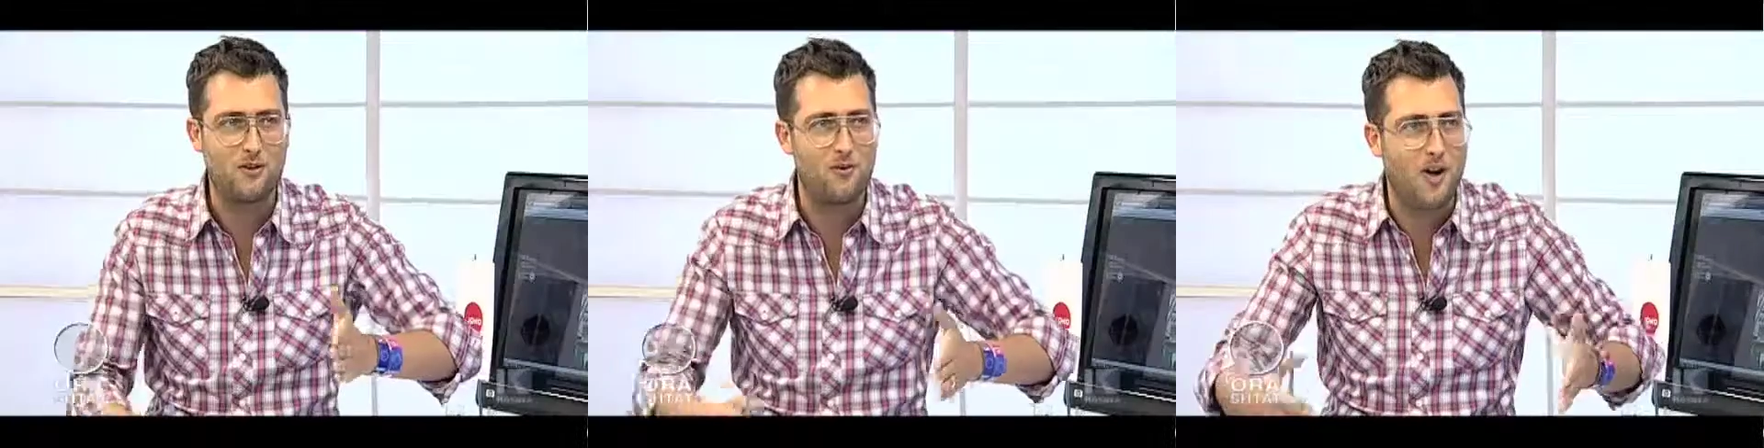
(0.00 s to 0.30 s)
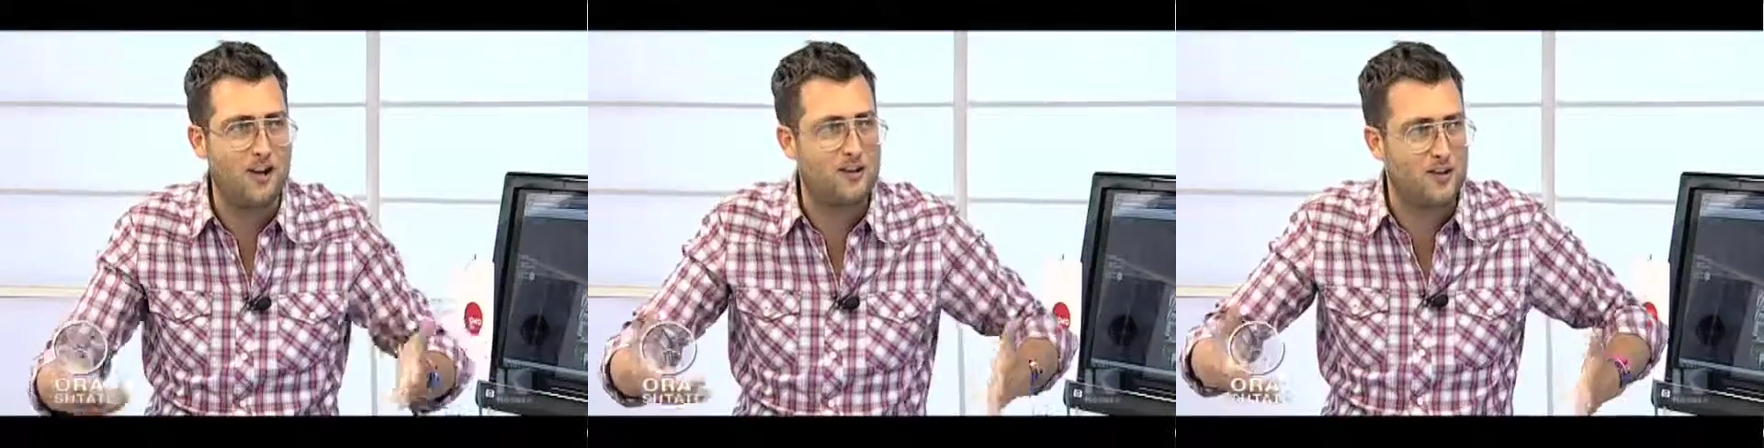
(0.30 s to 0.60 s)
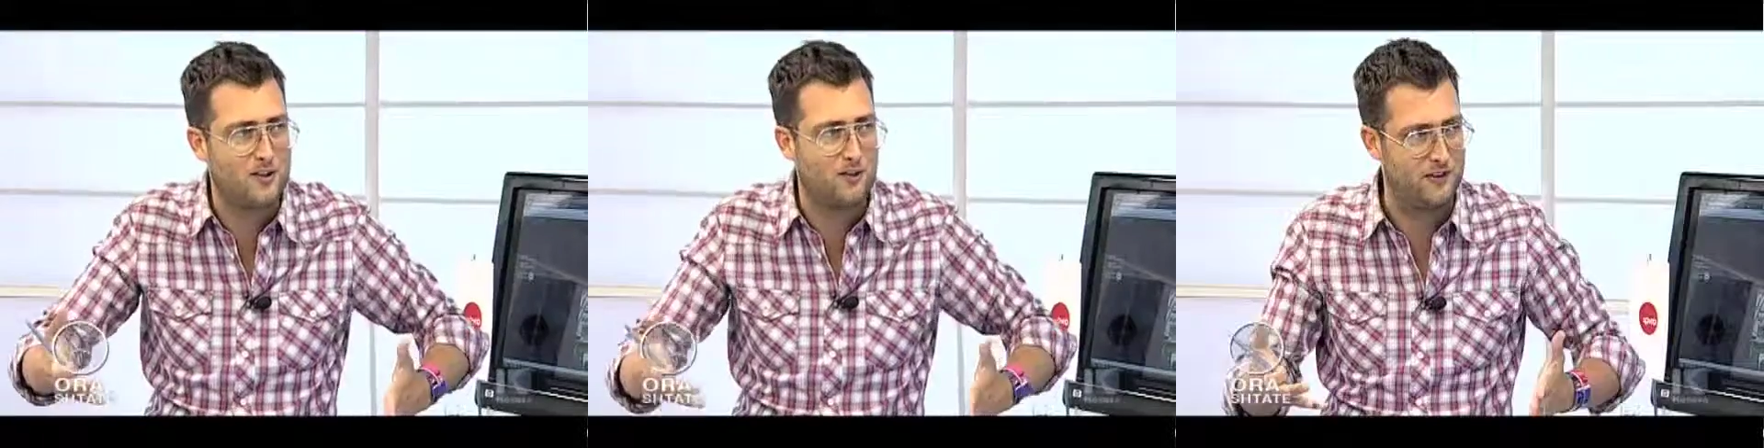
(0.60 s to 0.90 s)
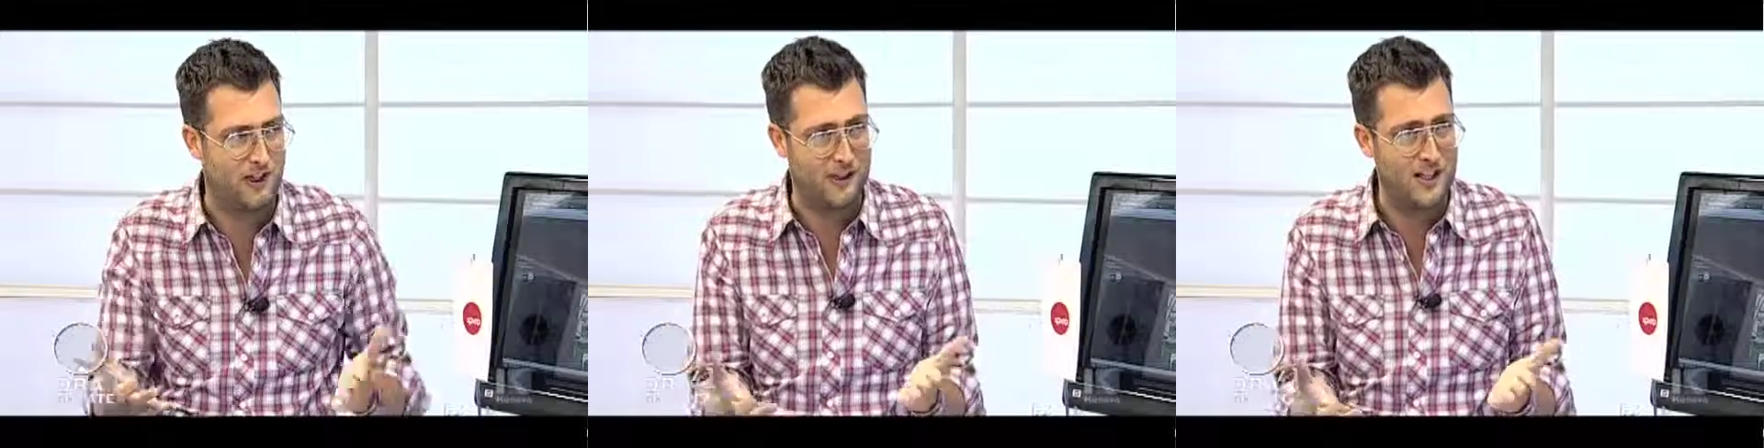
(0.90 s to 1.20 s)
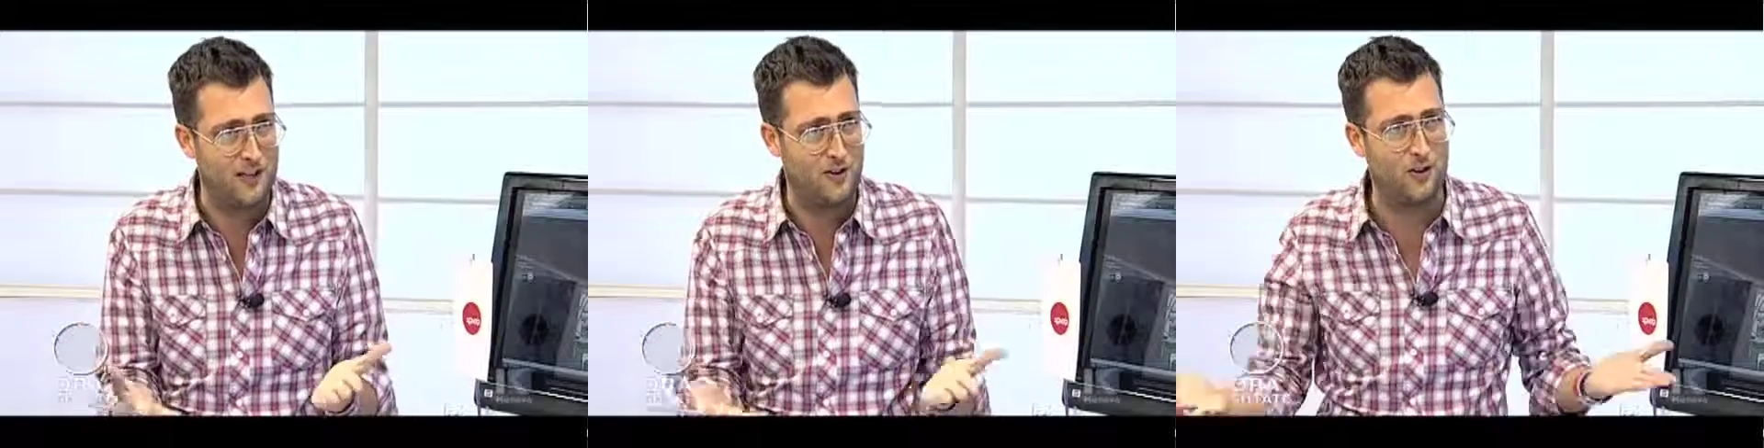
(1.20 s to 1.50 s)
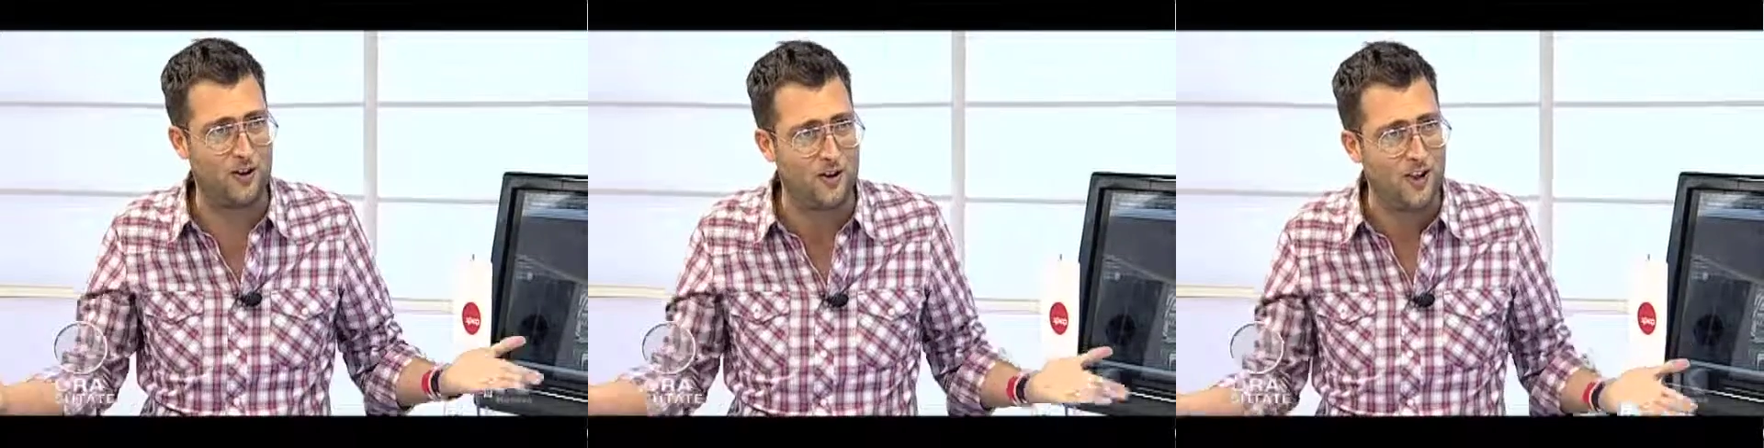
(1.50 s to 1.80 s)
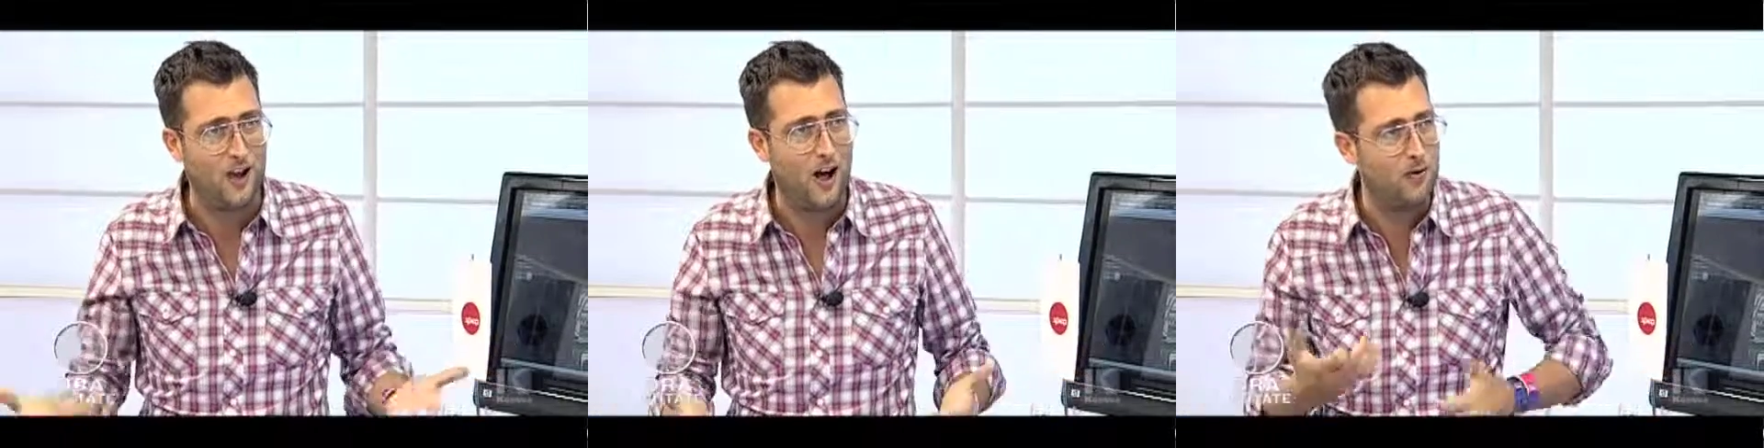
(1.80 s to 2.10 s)
requires lots of technique. Or
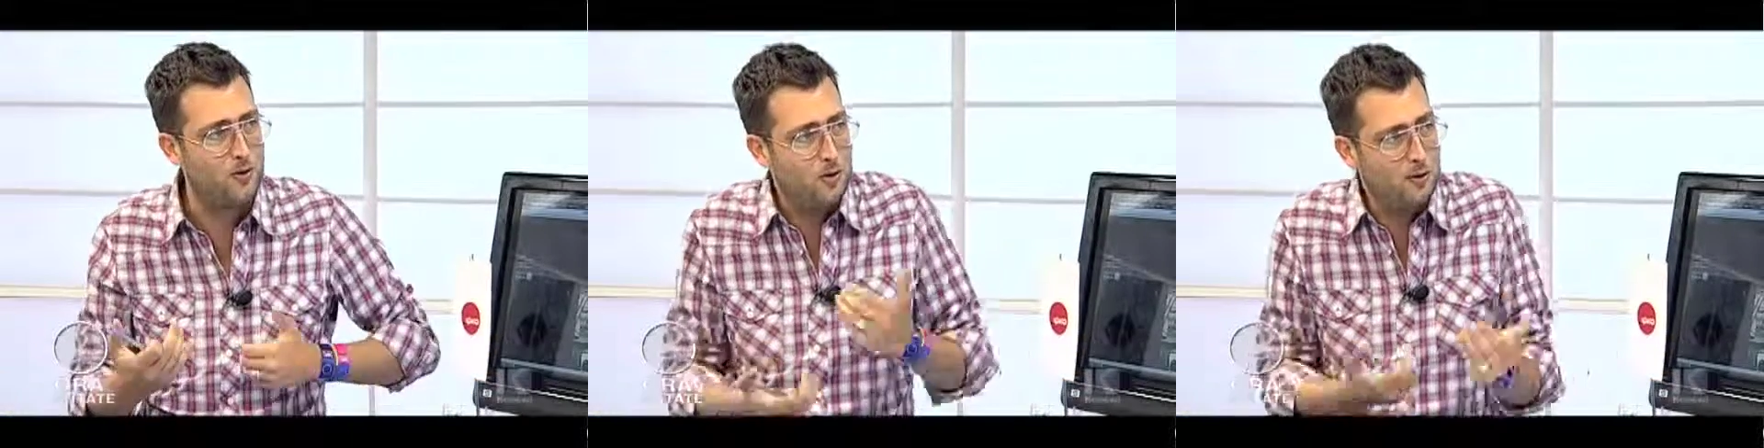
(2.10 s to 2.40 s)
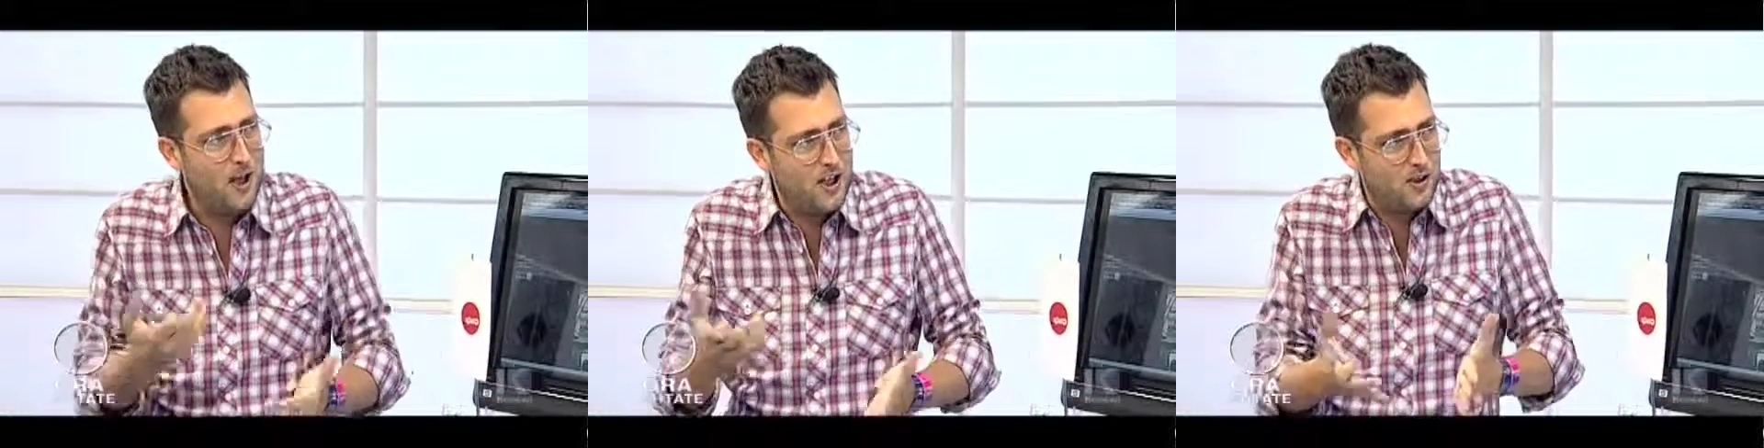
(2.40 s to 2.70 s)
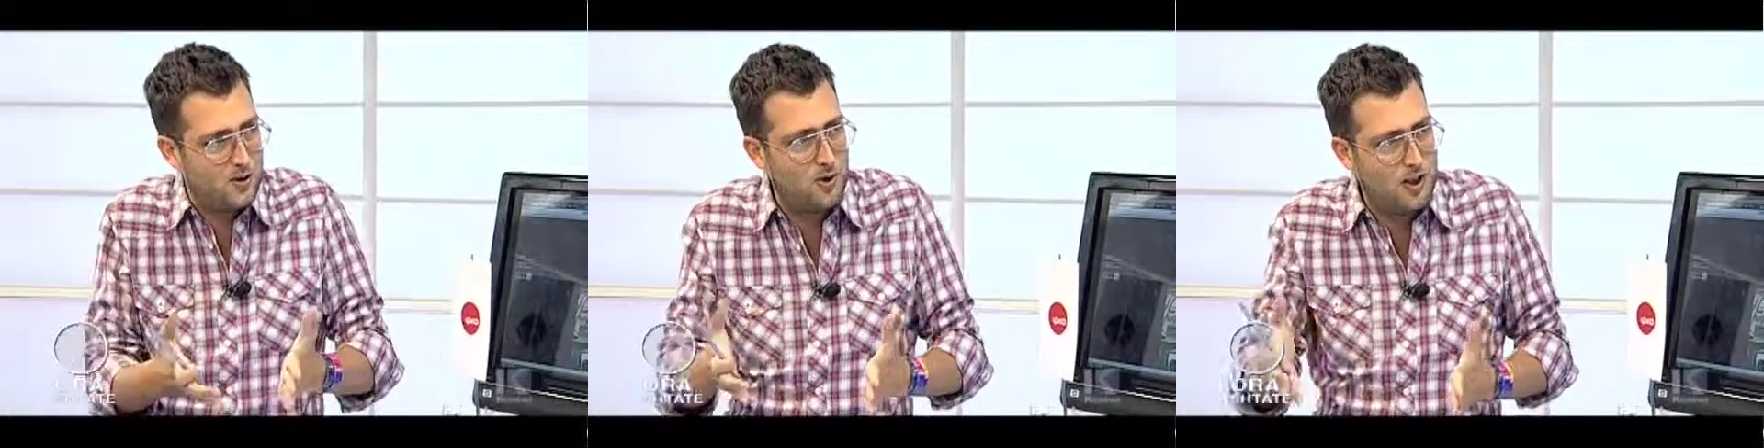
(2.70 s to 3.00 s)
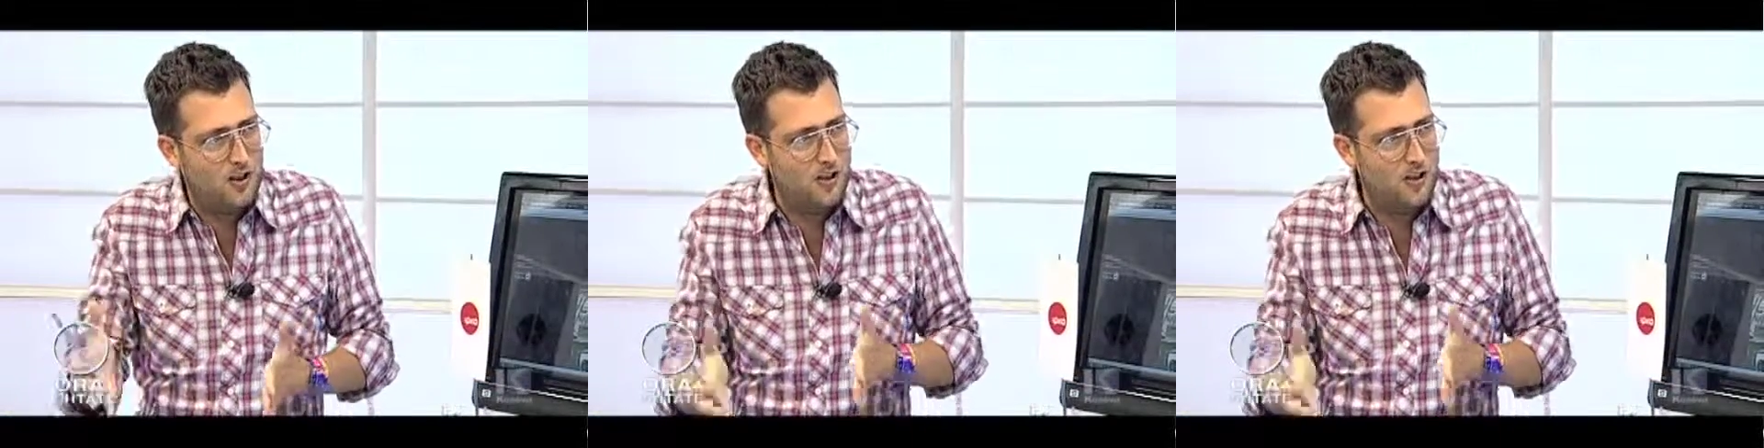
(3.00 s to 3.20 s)
how do you manage to uh,